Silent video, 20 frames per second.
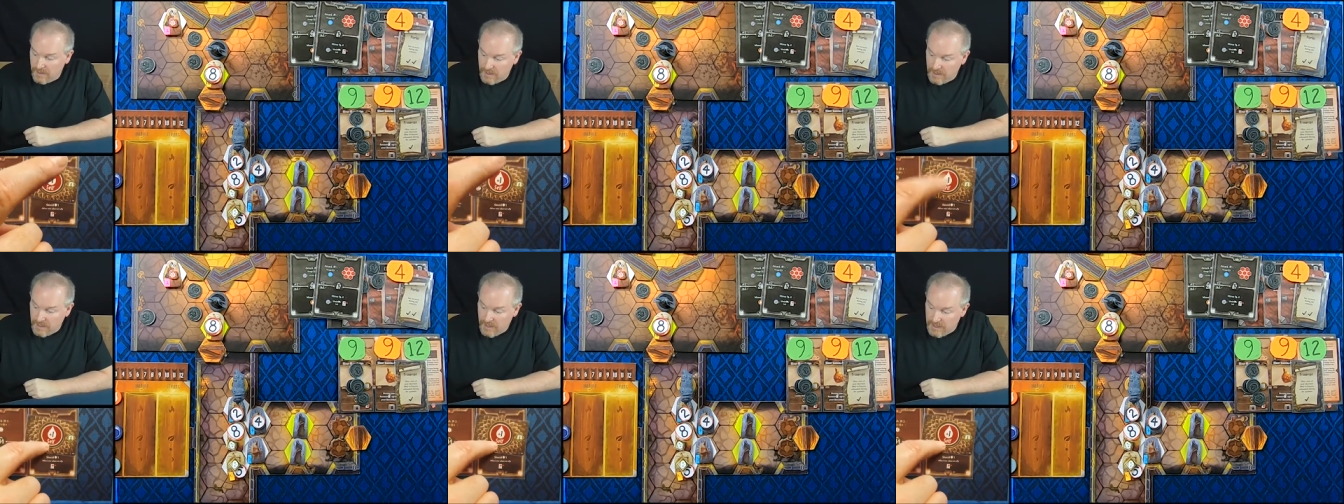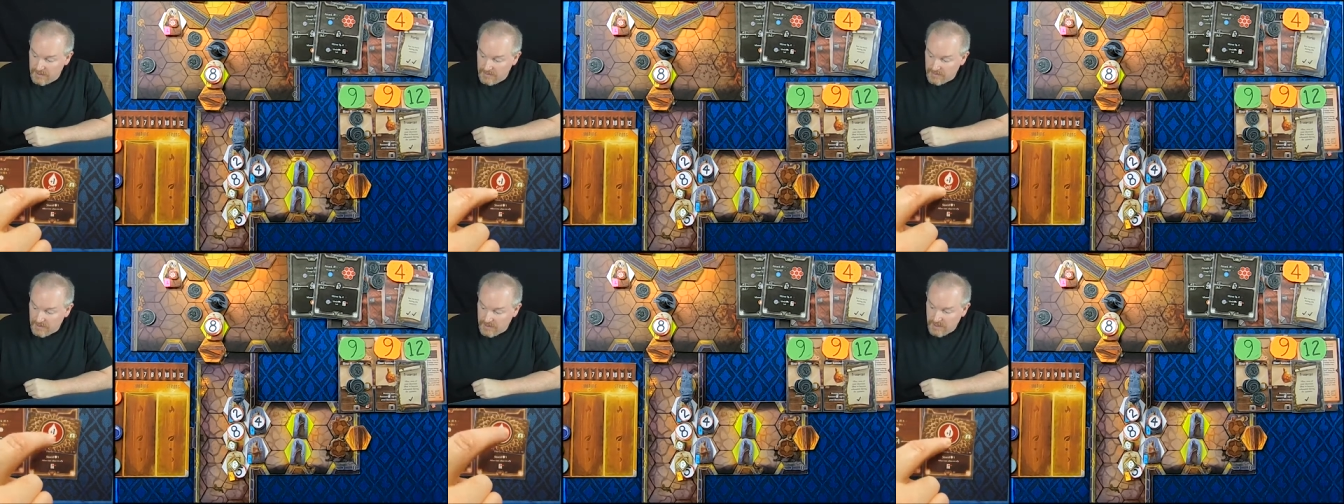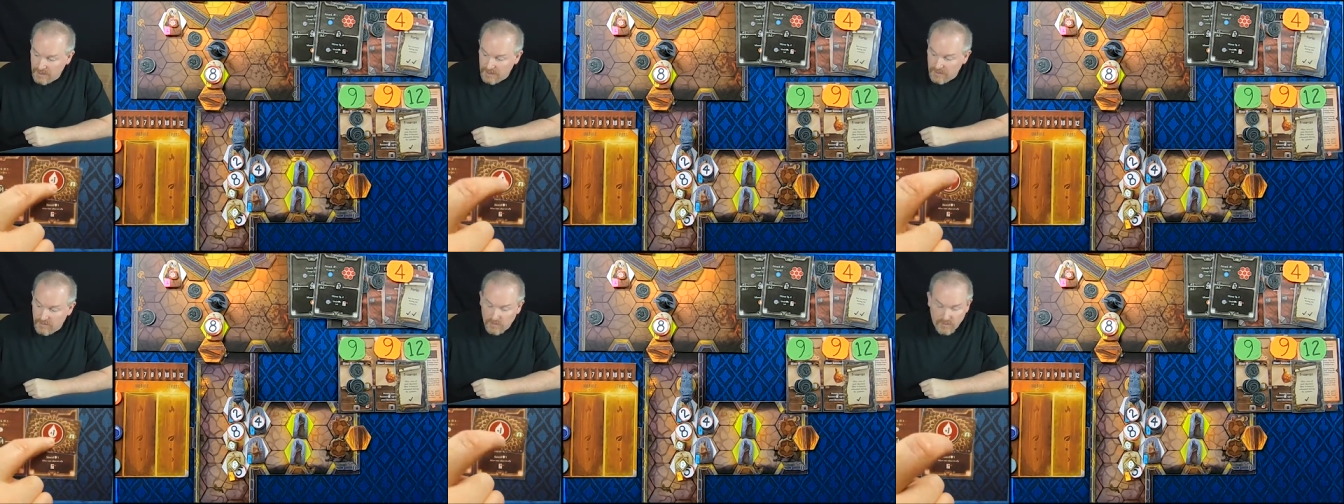And he's going
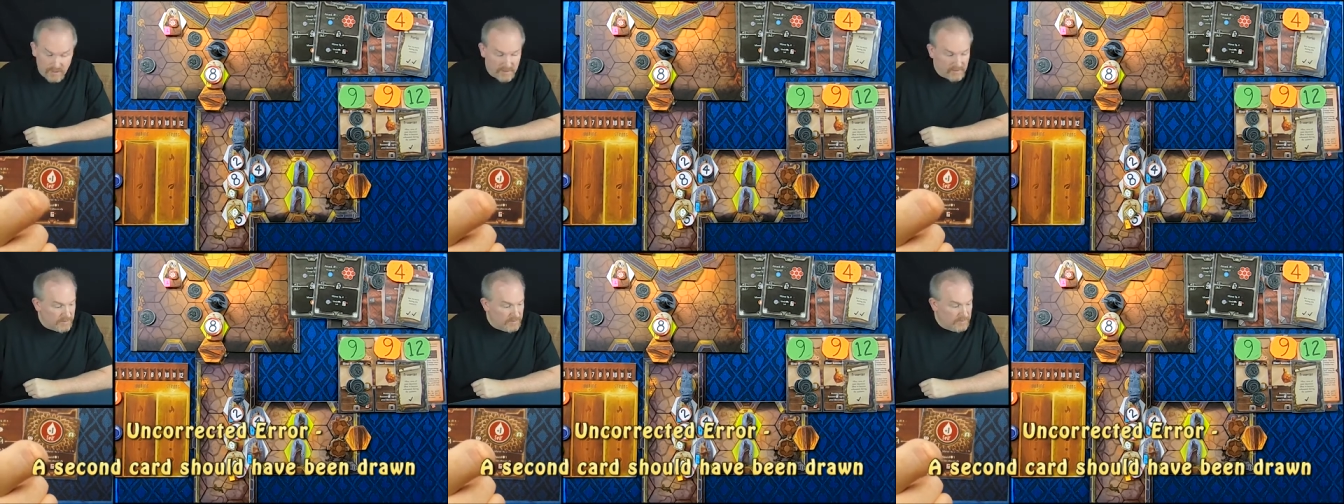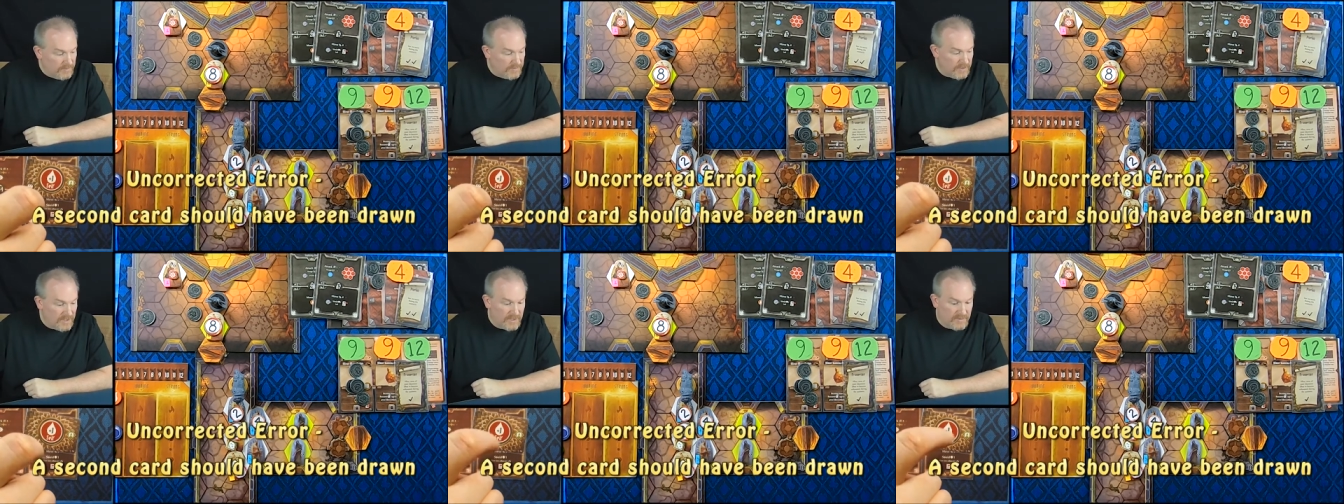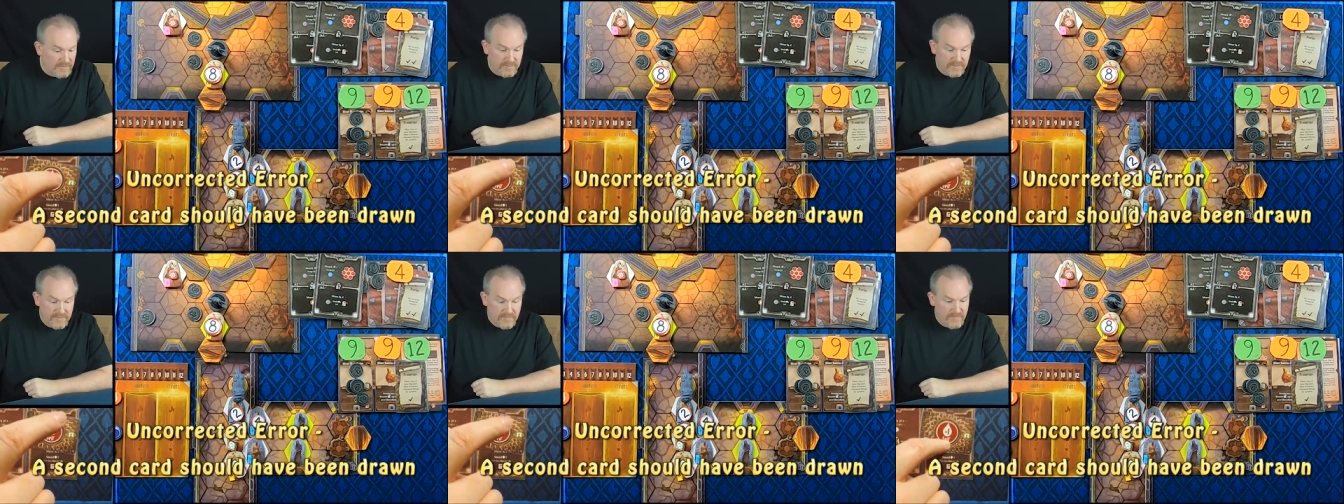to heal 1 to
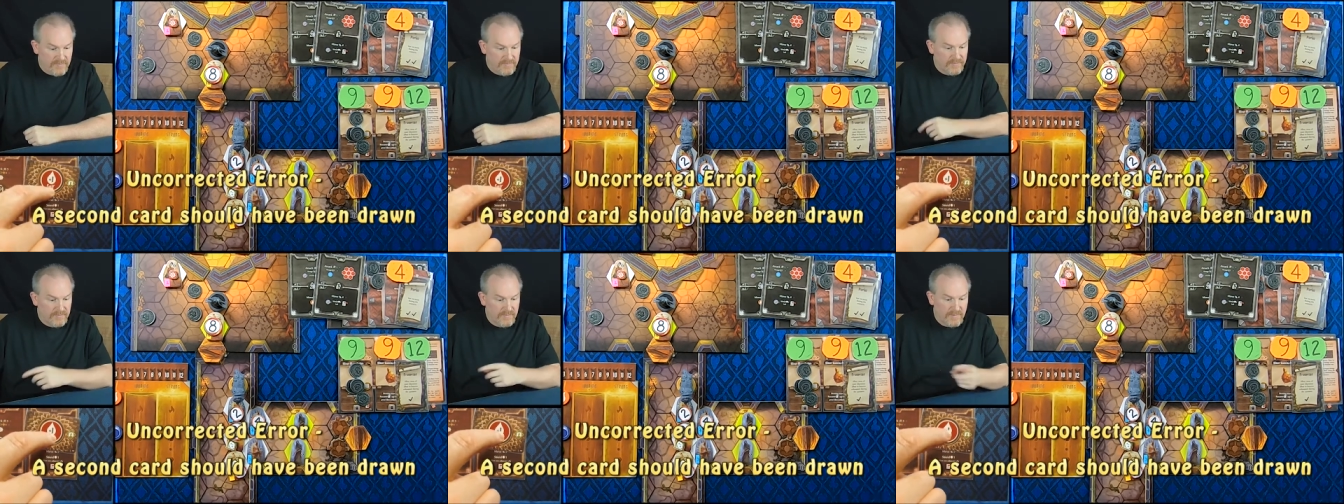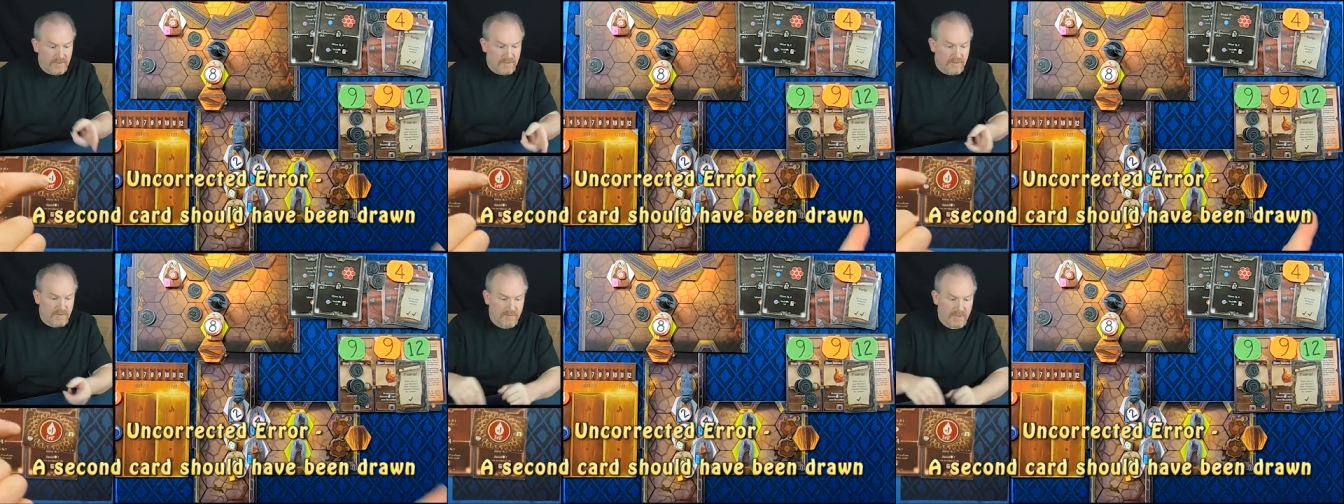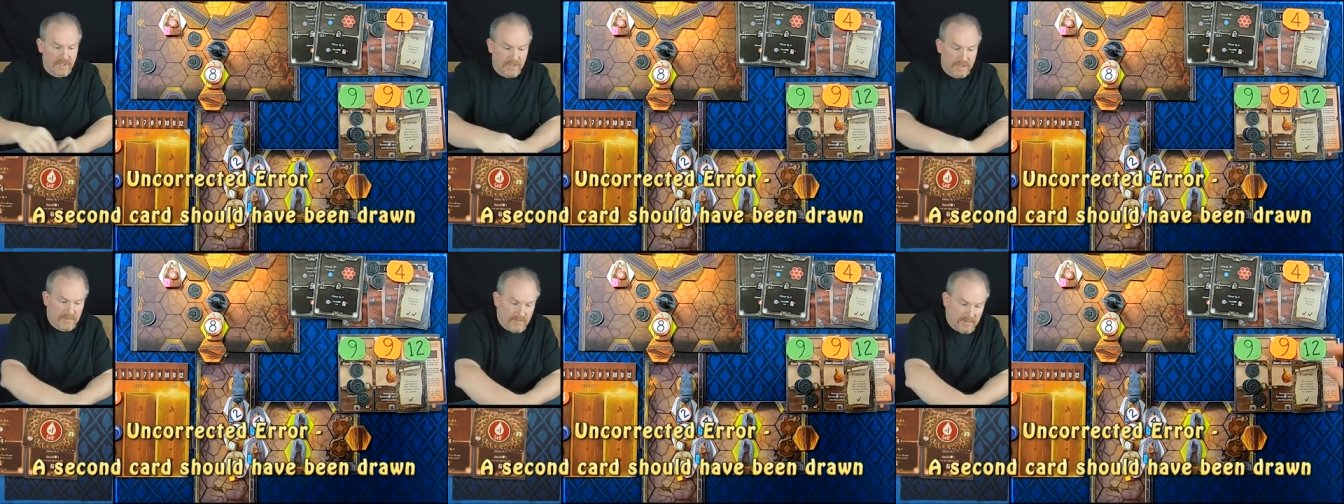himself.
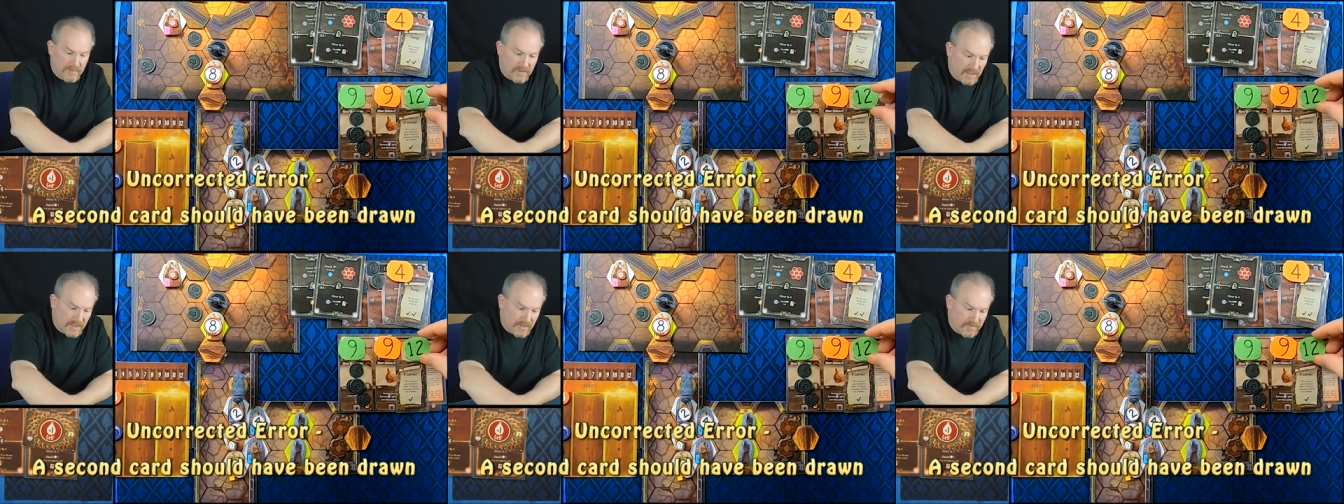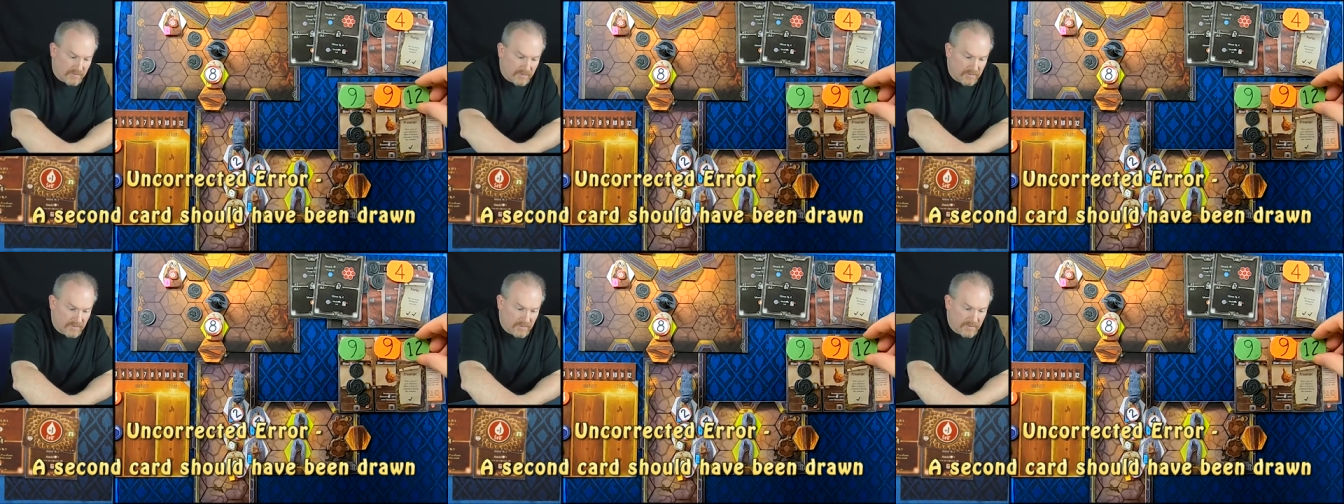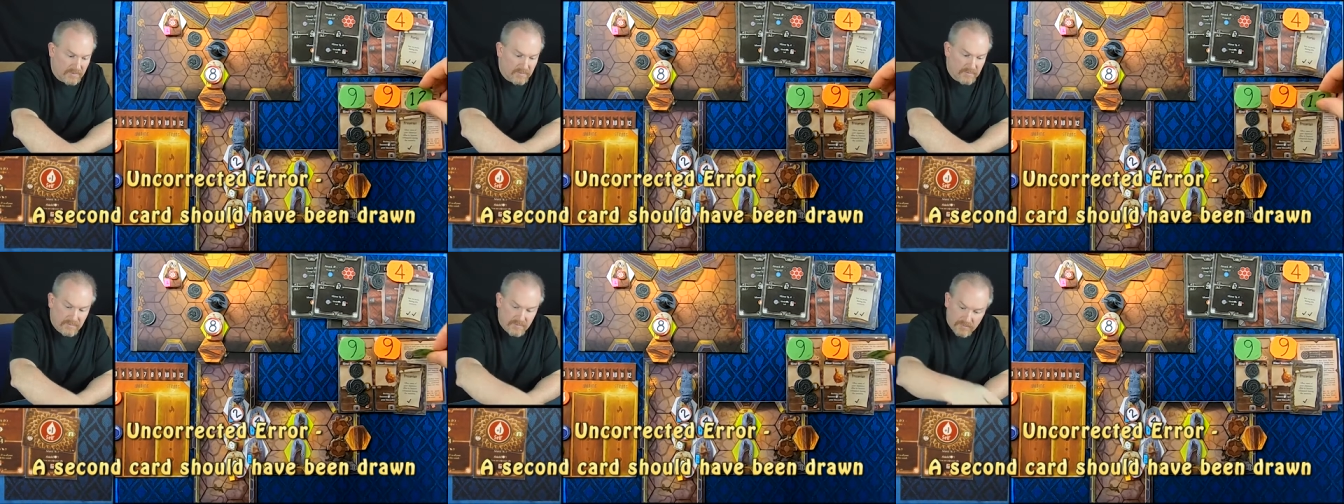Alright, that's
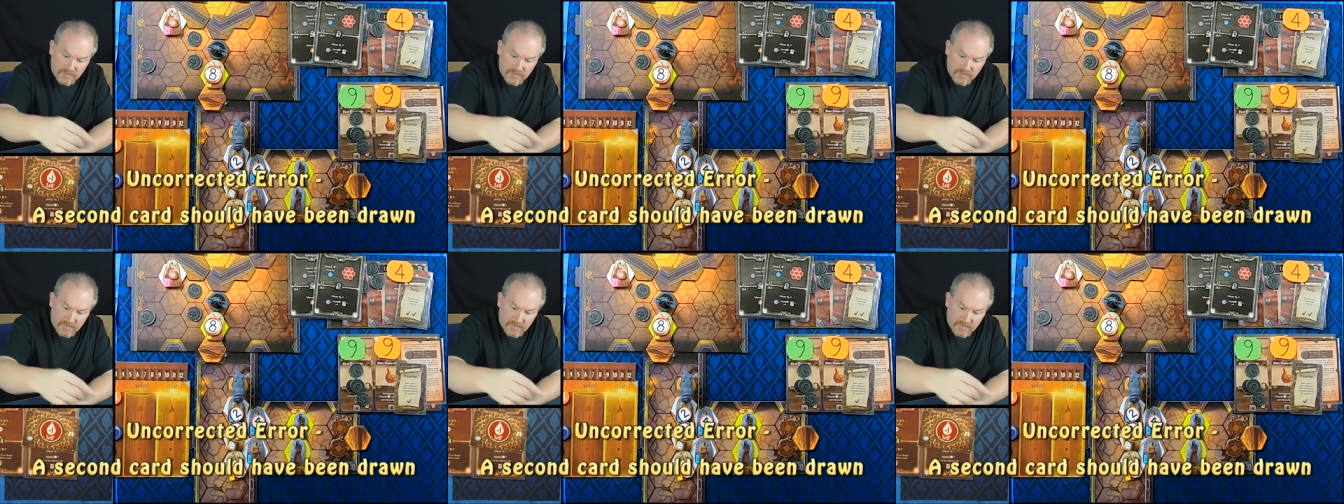good.